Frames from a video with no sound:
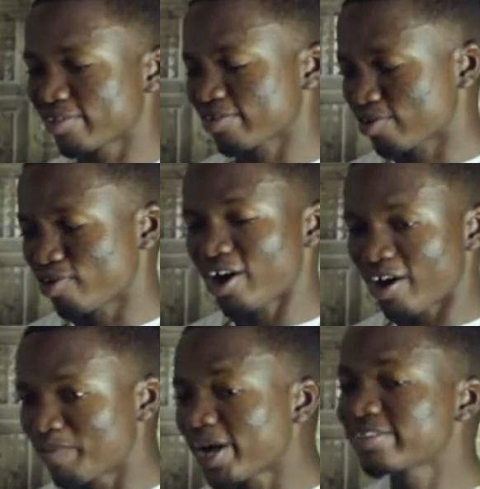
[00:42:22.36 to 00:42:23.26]
So
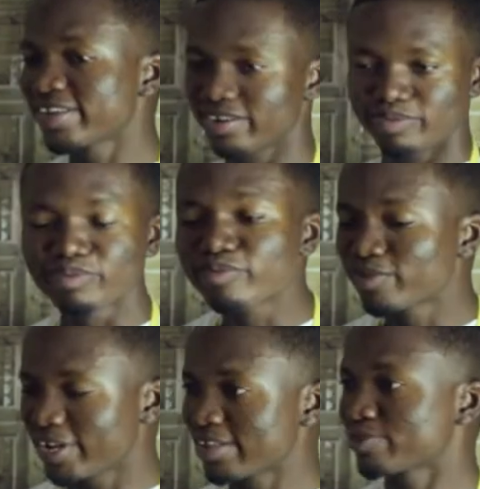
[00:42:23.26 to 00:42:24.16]
I think
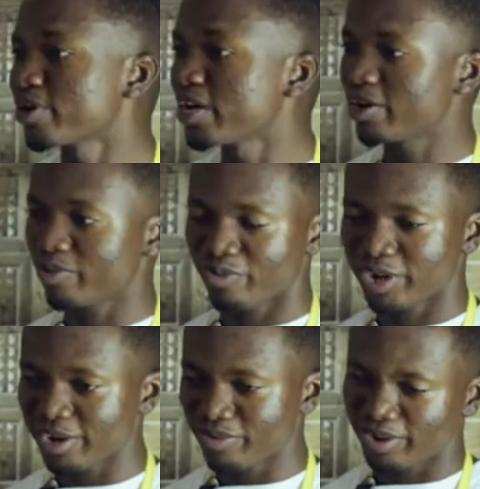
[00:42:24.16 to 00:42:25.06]
that's where
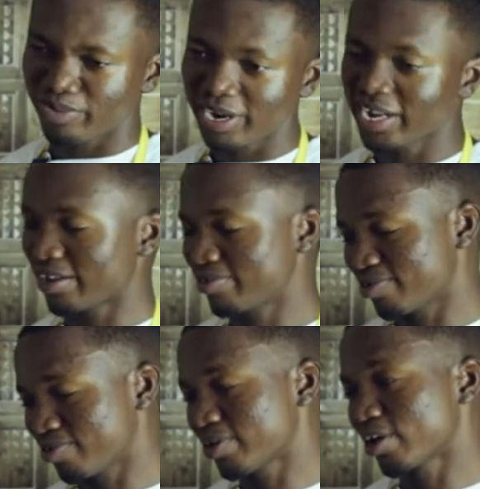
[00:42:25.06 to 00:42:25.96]
we really have to
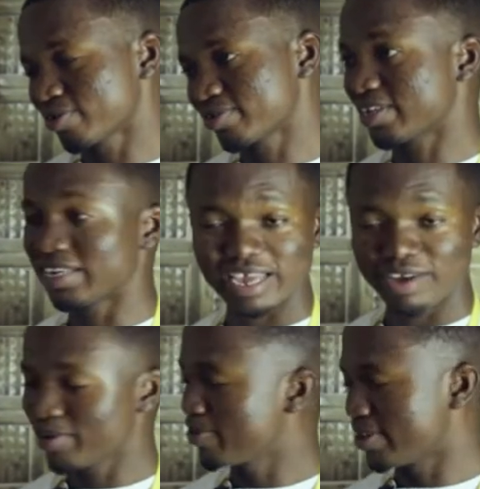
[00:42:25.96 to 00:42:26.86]
do a lot in
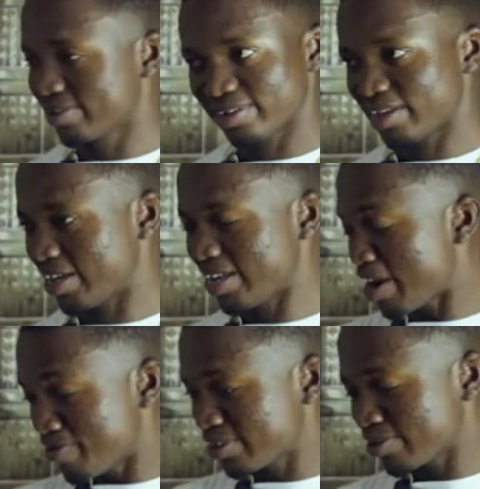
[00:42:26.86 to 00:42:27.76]
everybody's, in
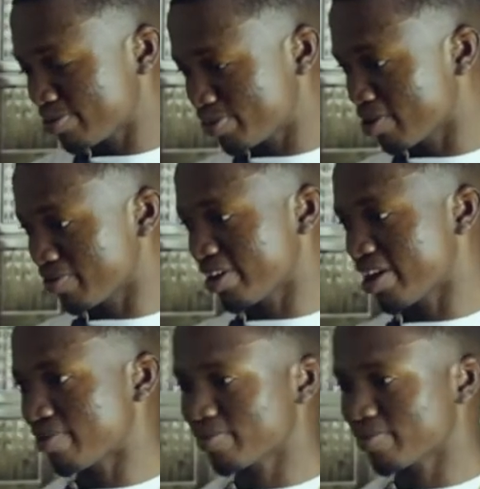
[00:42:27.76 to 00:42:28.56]
every sphere of our life.